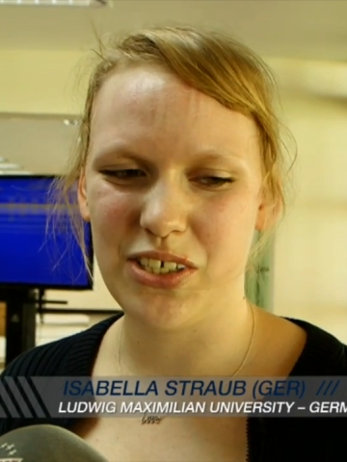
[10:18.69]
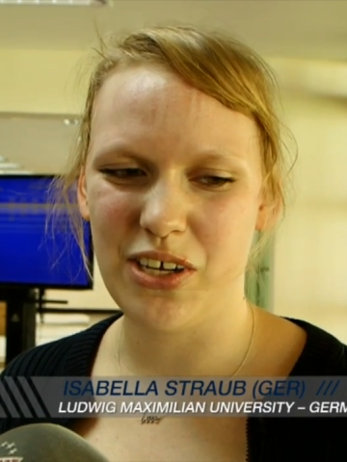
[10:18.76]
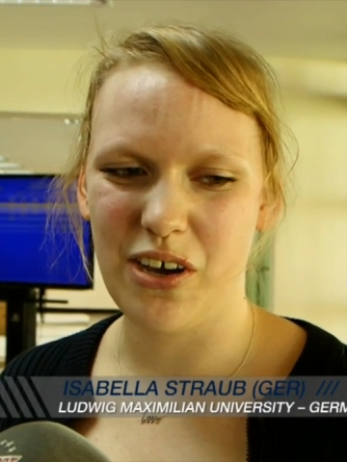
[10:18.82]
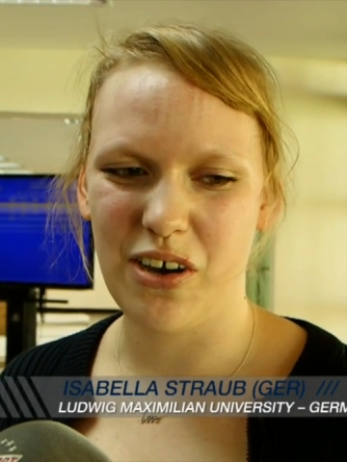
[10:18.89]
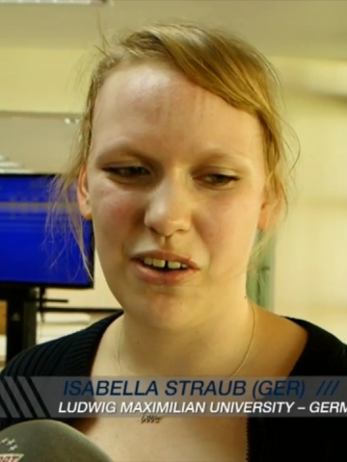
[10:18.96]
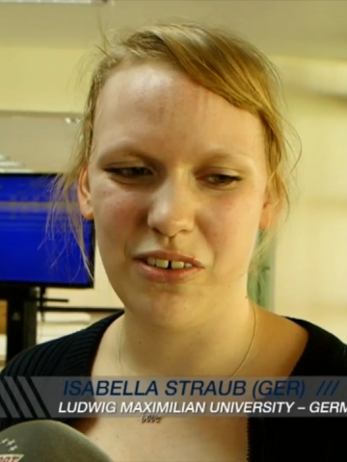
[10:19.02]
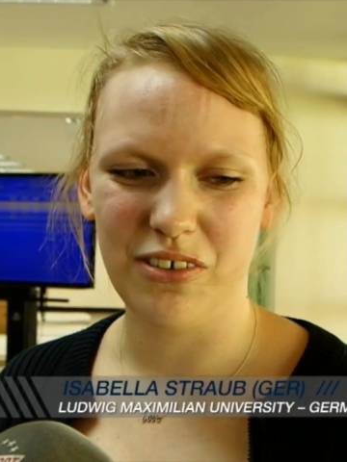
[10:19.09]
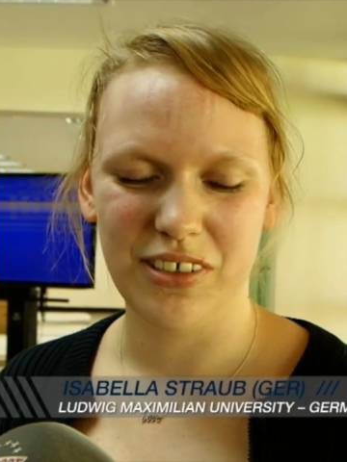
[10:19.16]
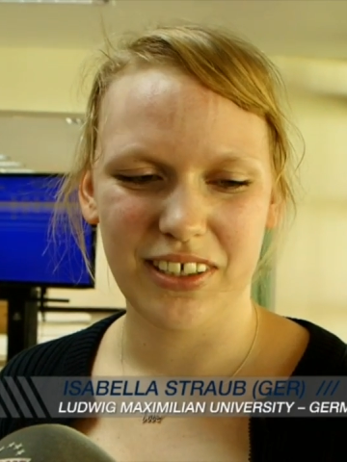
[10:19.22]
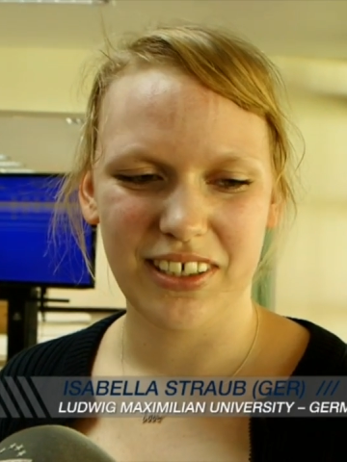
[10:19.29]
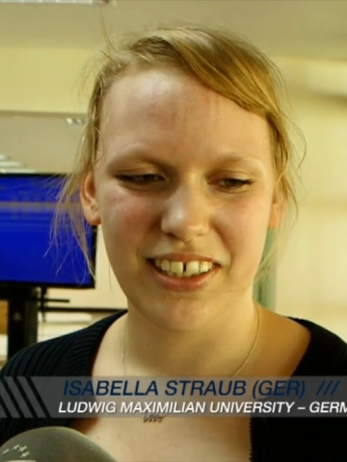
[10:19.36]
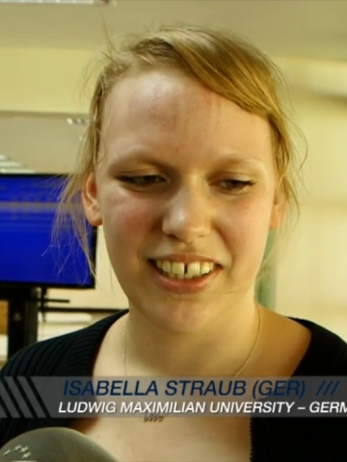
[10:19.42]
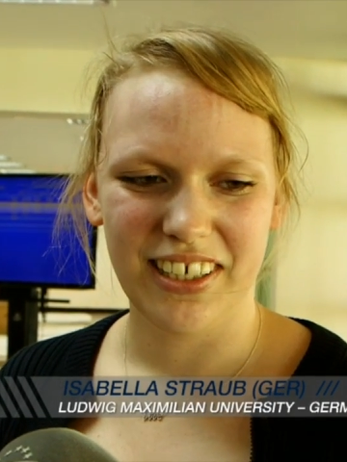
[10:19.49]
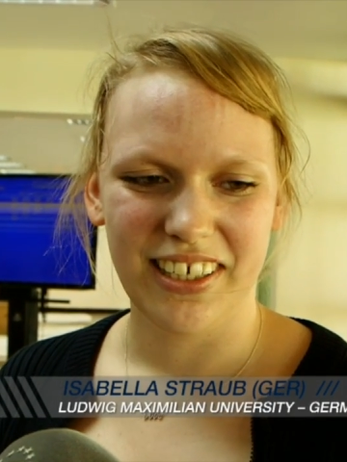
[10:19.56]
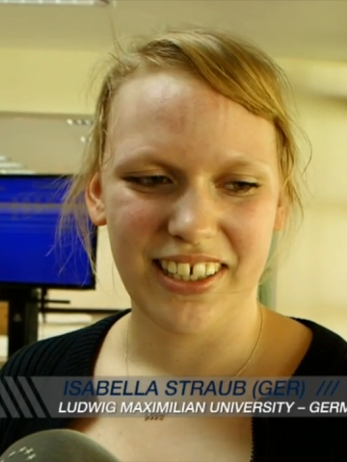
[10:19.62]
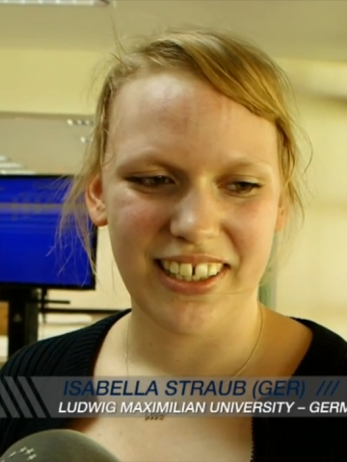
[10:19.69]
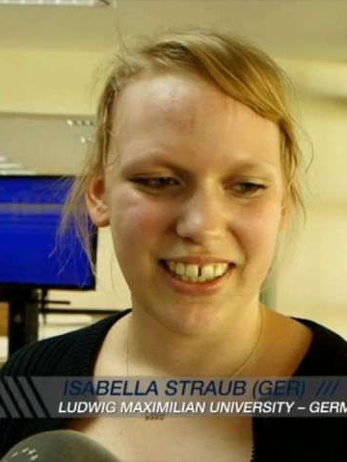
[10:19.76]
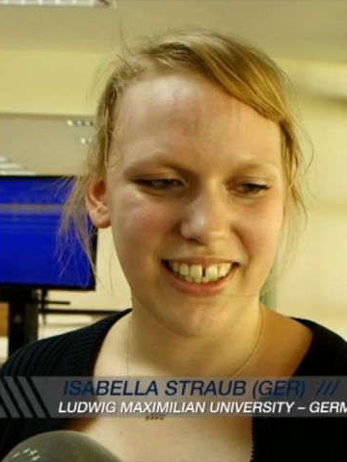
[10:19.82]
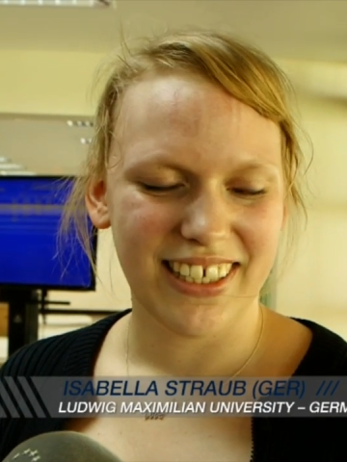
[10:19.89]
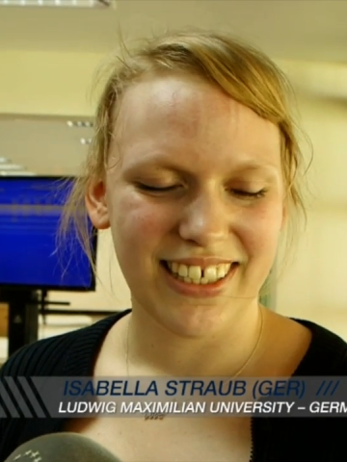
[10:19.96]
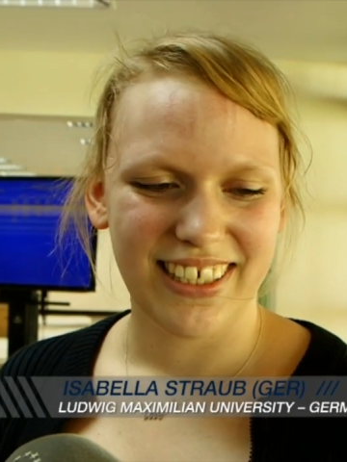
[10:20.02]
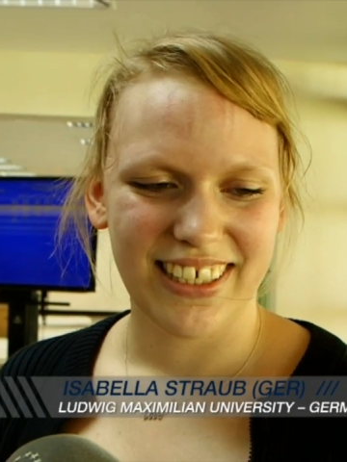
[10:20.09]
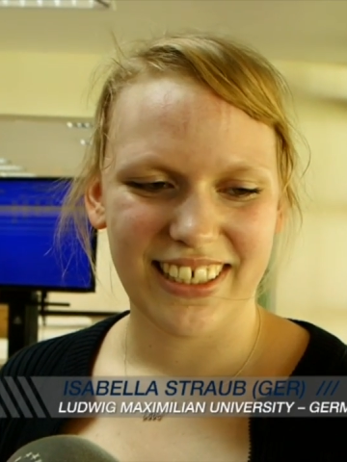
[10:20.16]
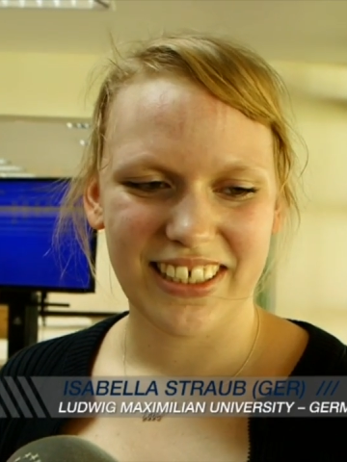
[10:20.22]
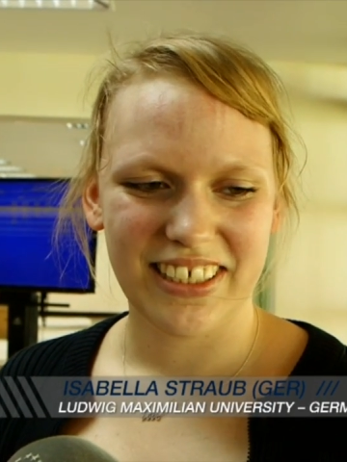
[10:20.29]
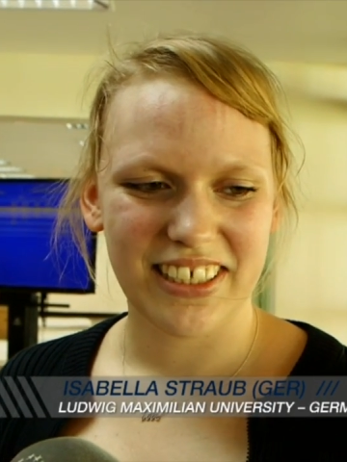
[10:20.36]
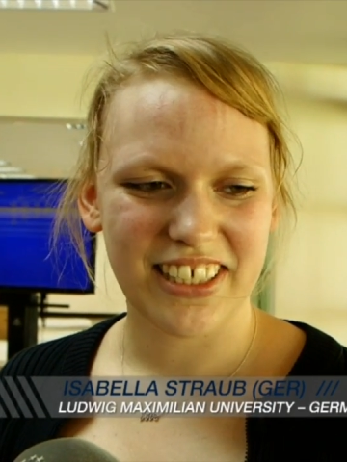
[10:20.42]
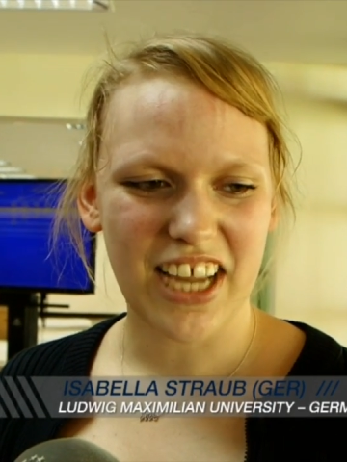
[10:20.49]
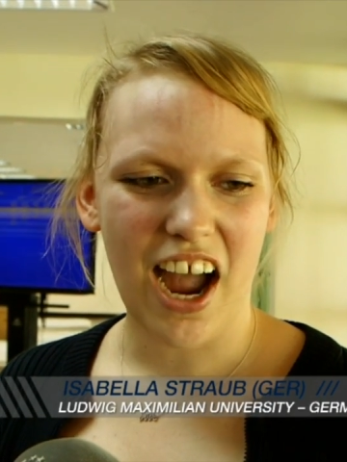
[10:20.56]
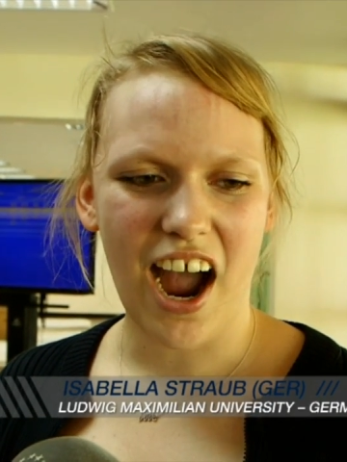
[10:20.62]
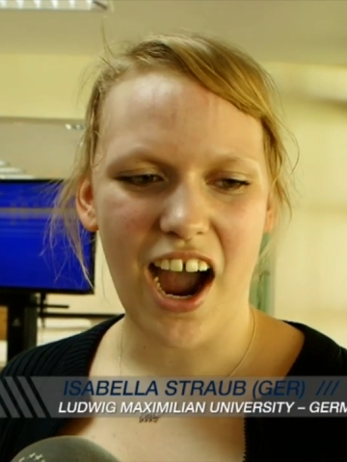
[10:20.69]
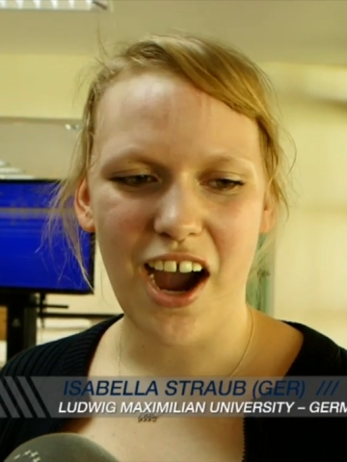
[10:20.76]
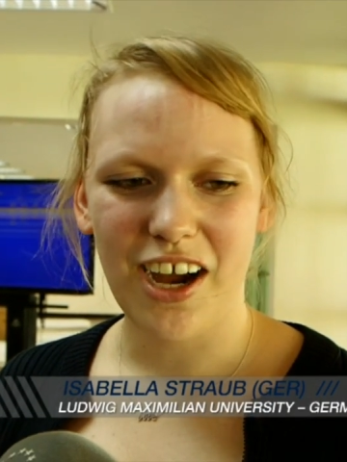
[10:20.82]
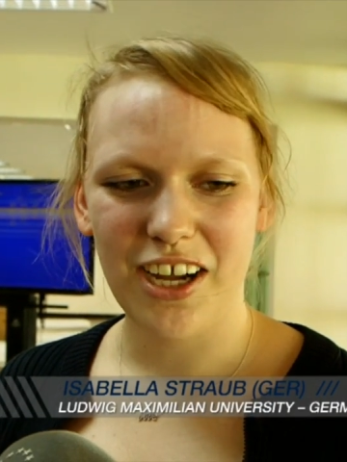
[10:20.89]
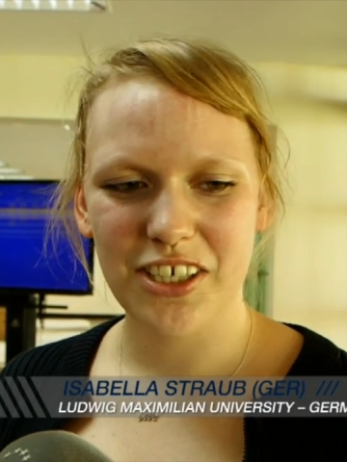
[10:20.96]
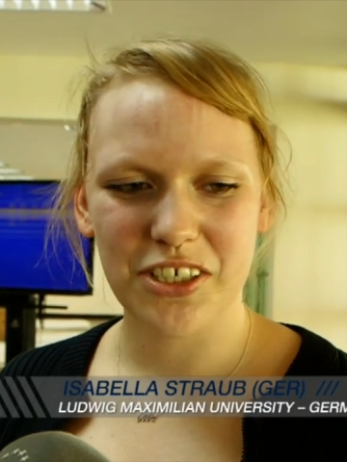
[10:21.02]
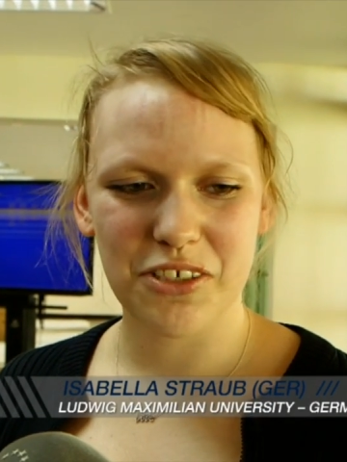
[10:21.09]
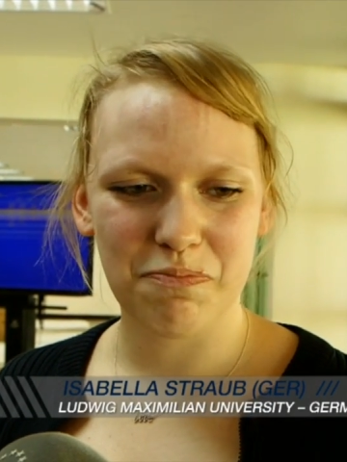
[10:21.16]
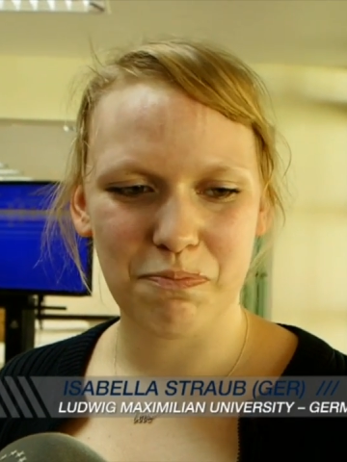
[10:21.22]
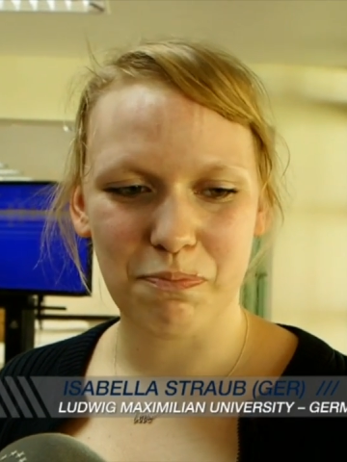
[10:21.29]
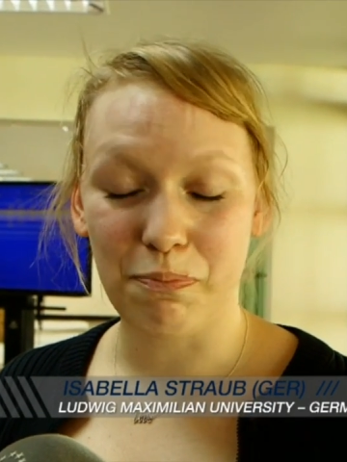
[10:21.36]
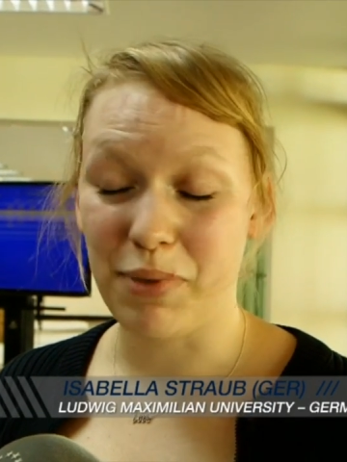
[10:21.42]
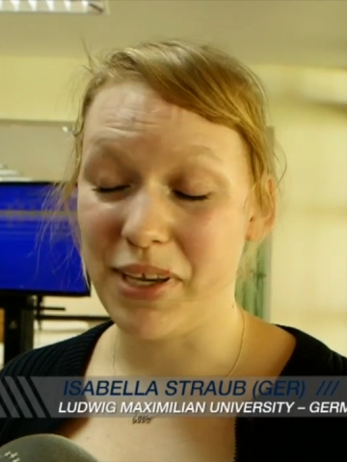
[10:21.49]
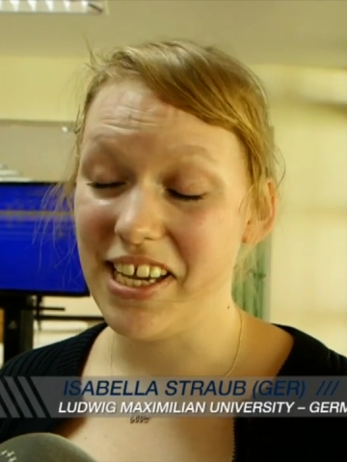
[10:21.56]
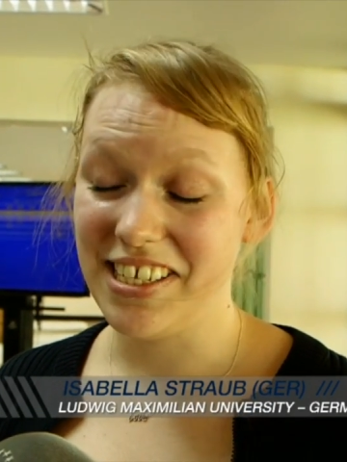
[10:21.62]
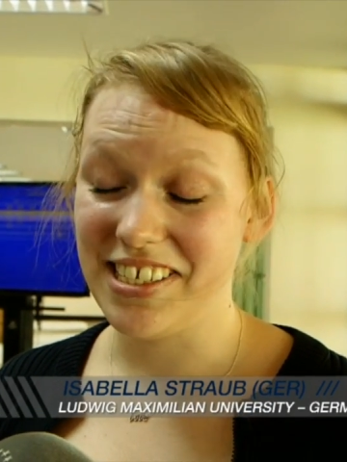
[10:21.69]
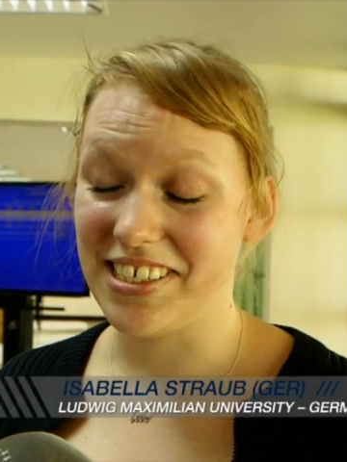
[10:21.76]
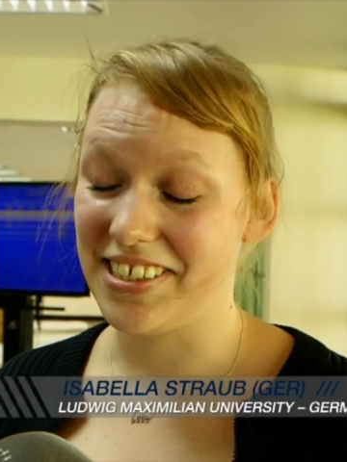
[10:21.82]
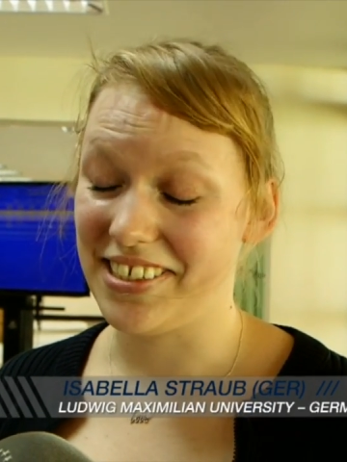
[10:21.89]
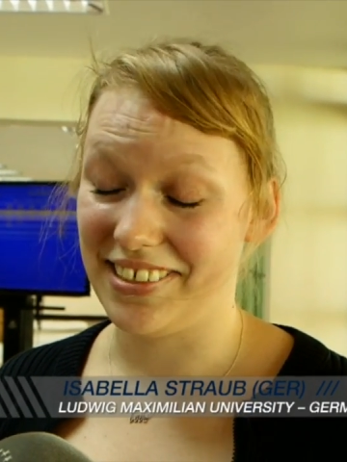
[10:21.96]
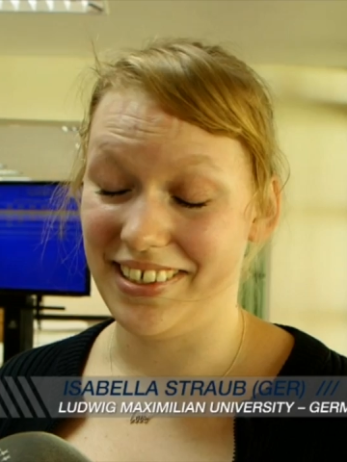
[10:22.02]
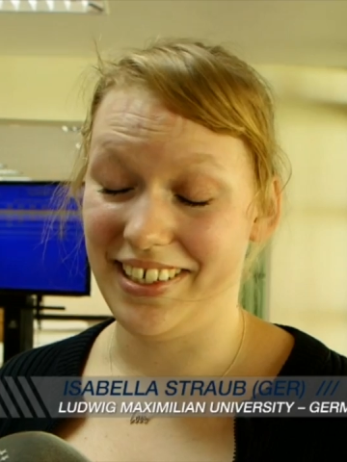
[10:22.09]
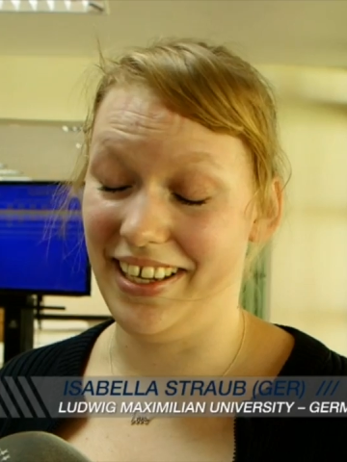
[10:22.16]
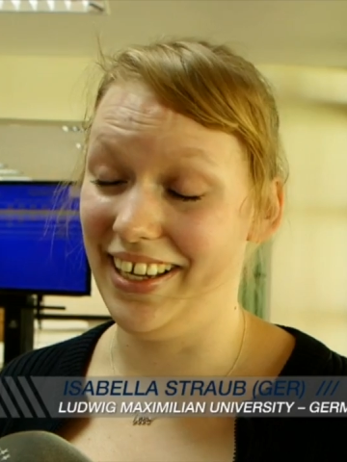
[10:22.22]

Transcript: you know, the heart beats